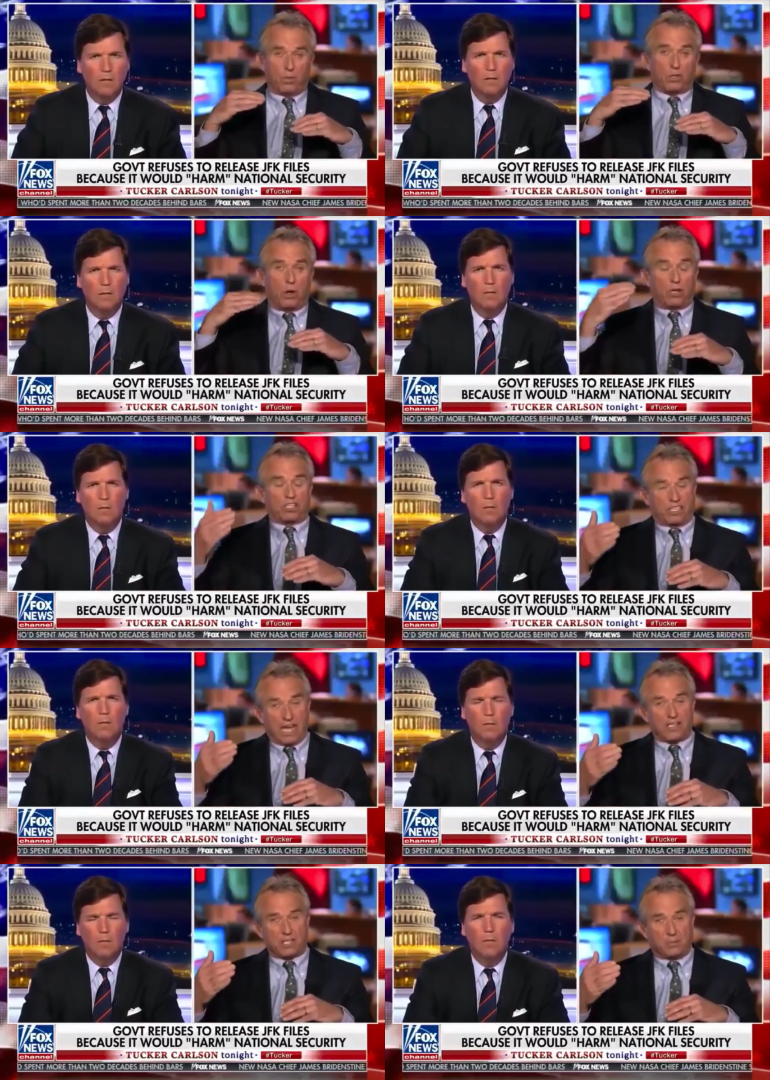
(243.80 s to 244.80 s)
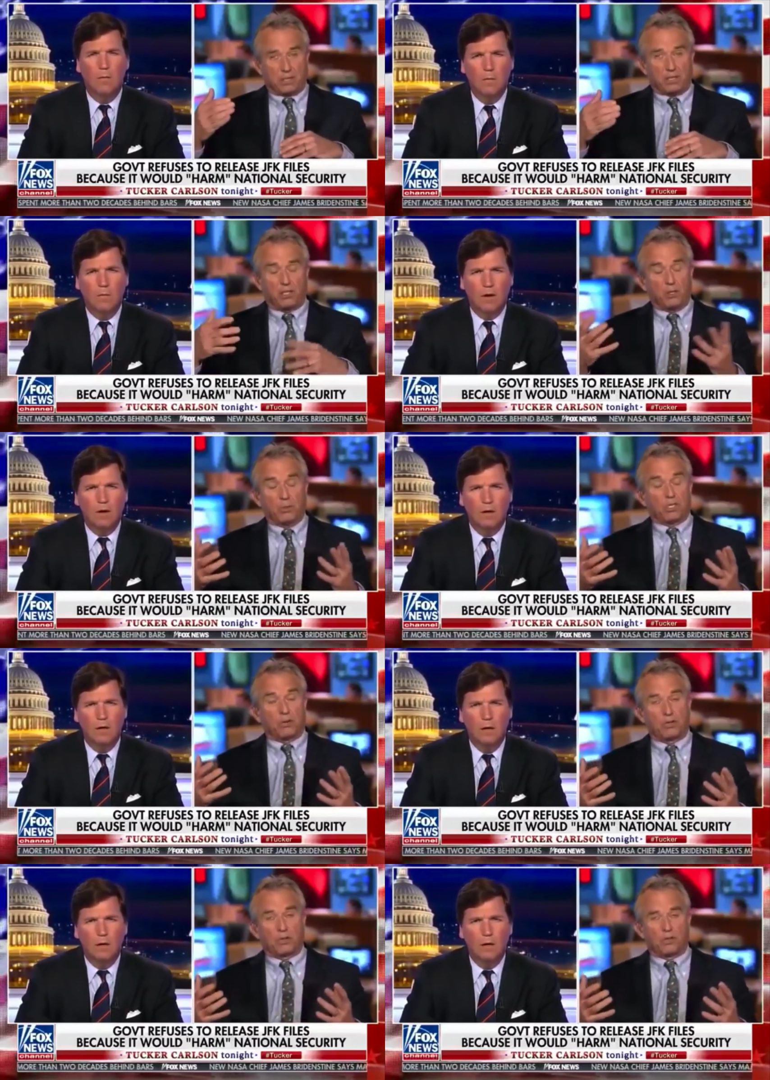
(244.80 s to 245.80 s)
Speaker 1: ostensibly right. Hoover's,
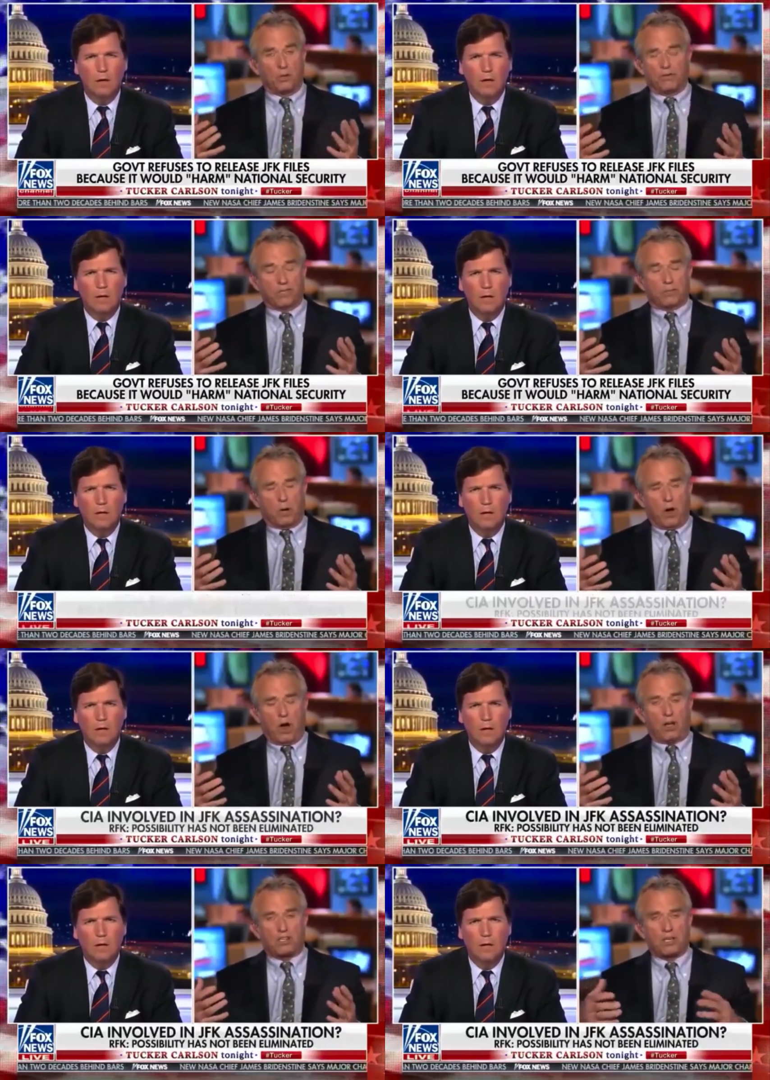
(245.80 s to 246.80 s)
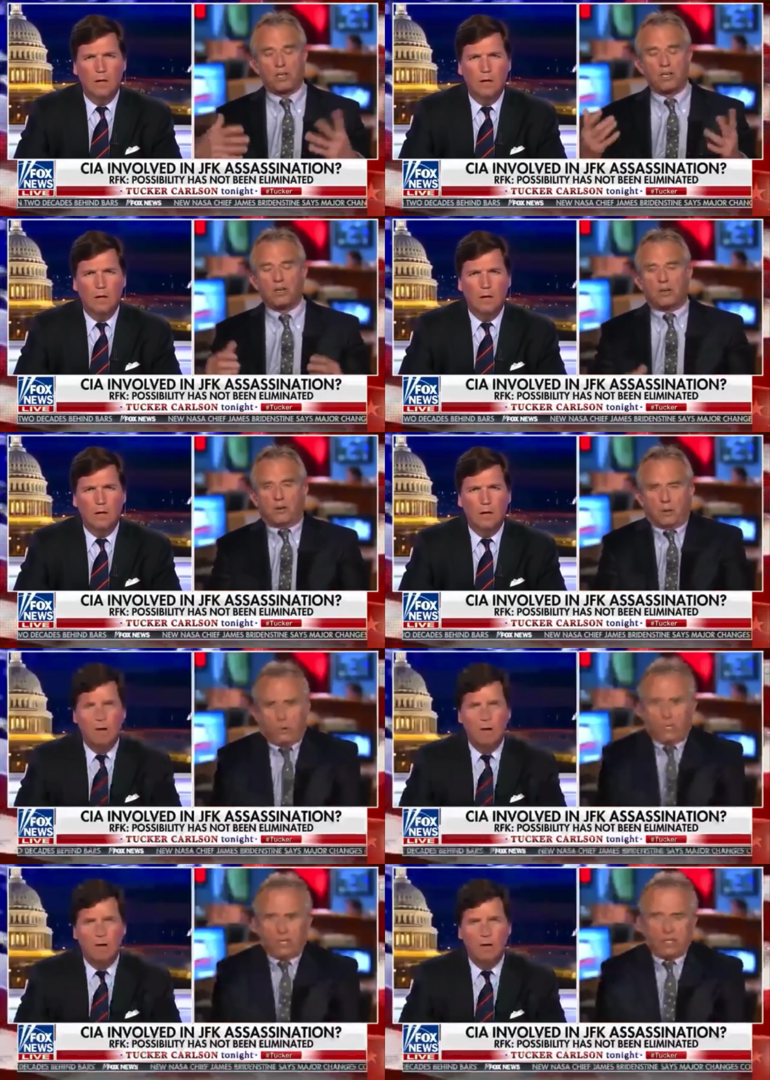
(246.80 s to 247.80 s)
Hoover's boss
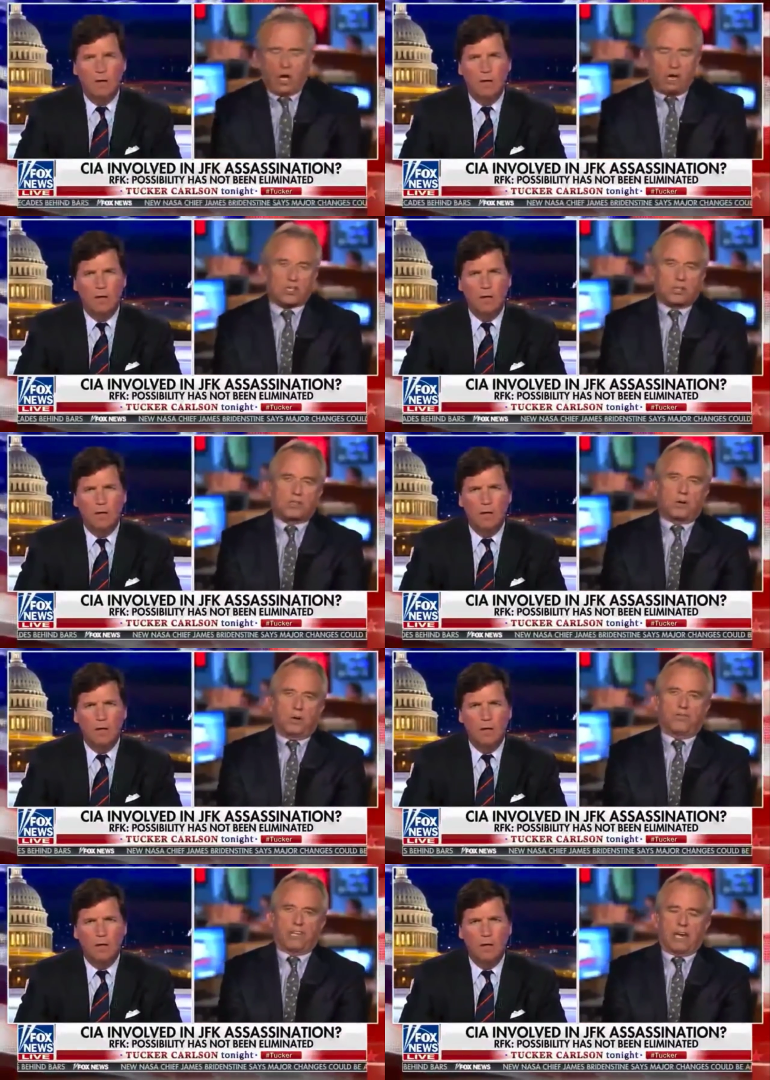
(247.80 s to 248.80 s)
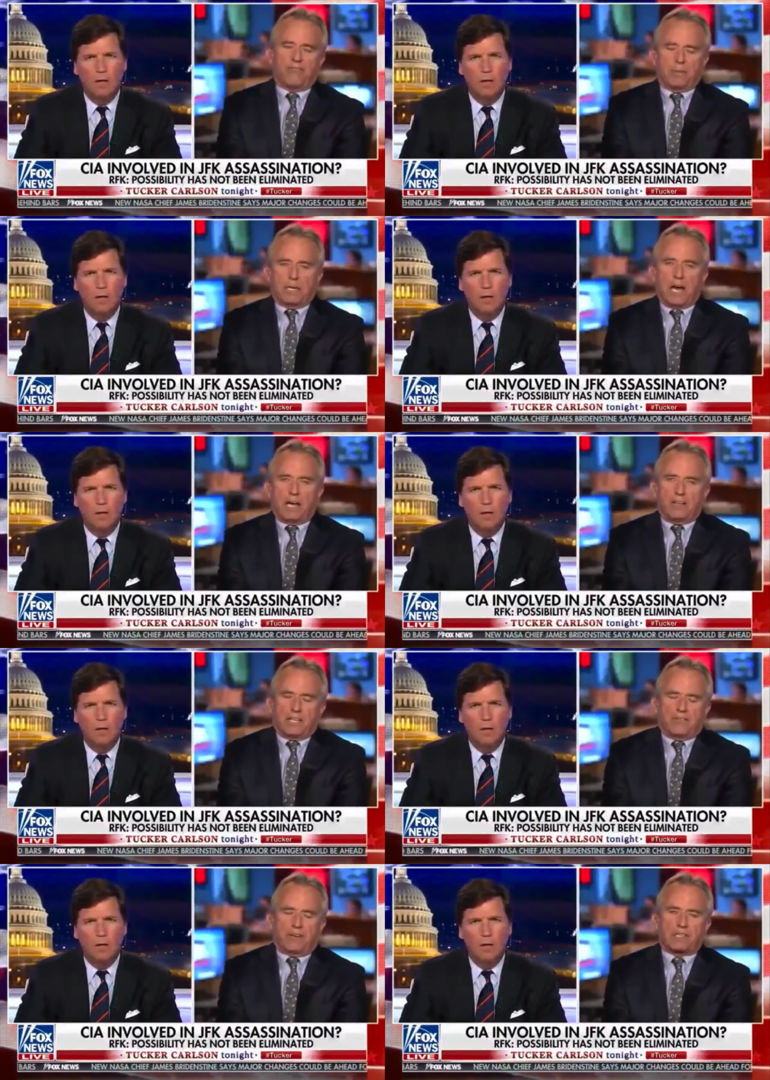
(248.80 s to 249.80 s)
really lost control of the FBI and the
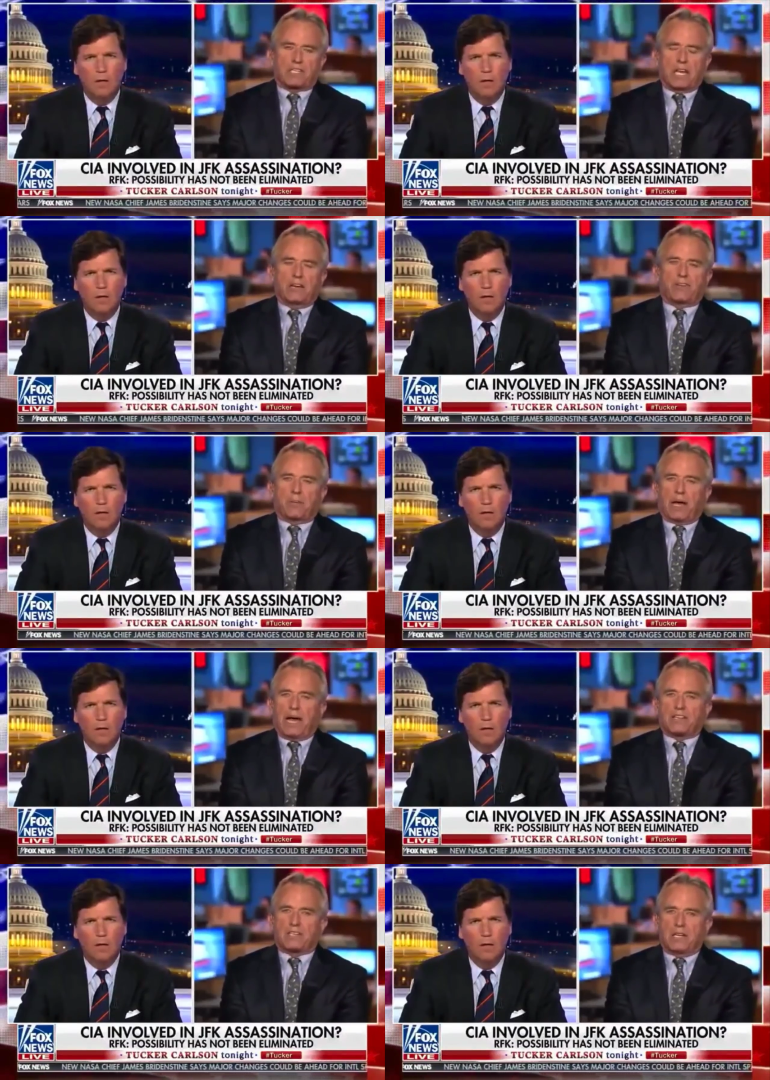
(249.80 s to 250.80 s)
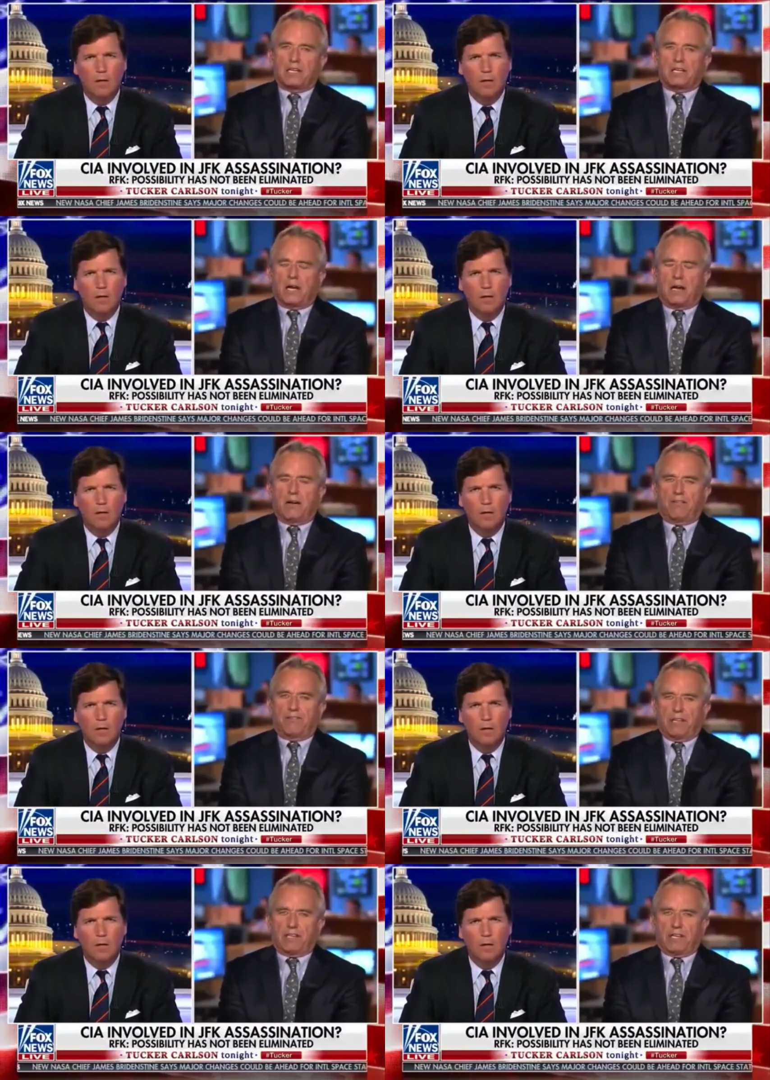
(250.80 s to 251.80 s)
investigative capacity
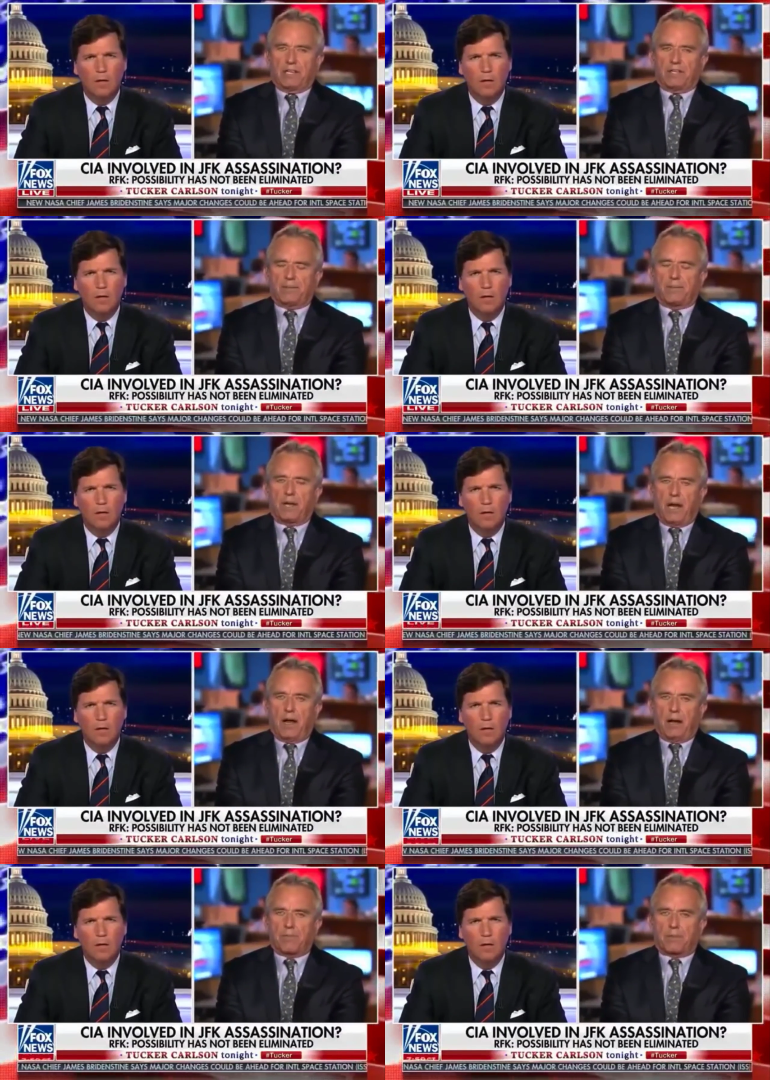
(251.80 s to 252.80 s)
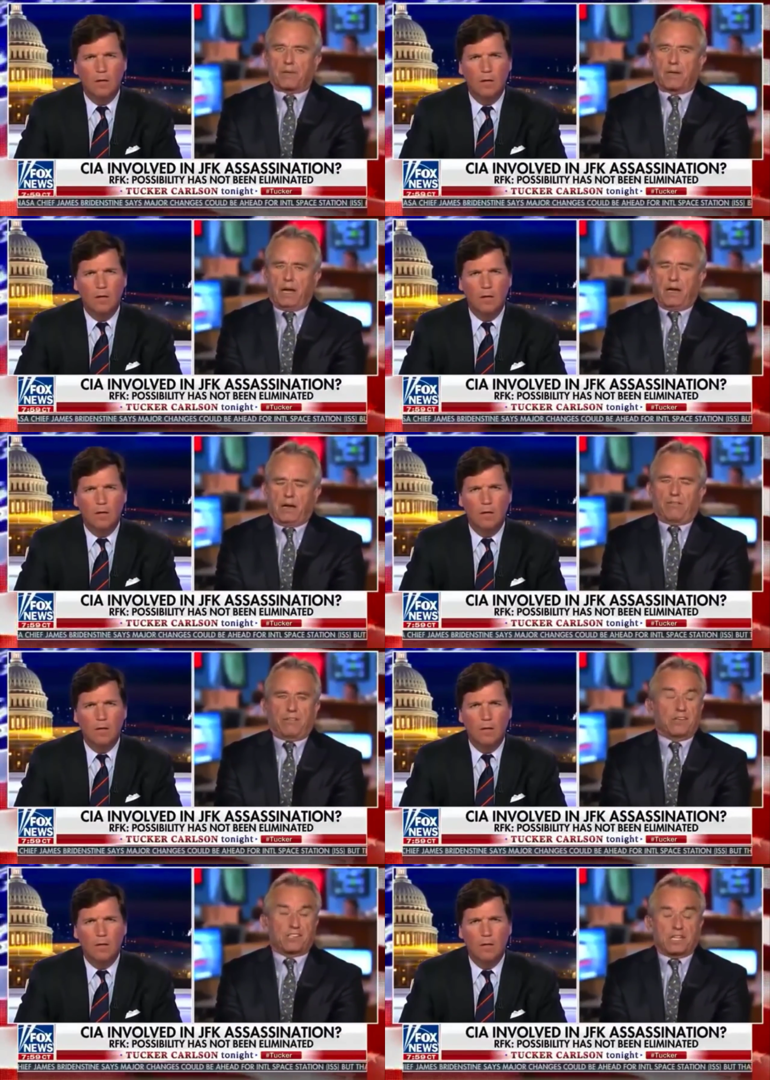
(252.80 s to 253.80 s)
of the um, of
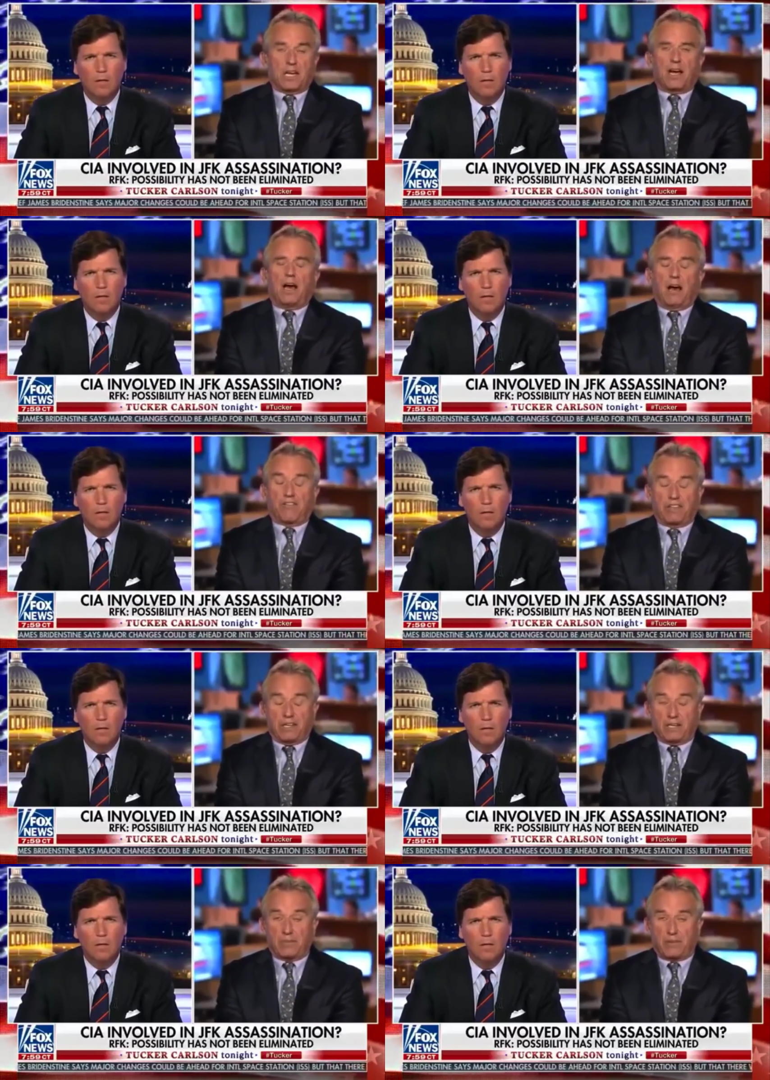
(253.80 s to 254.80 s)
the of the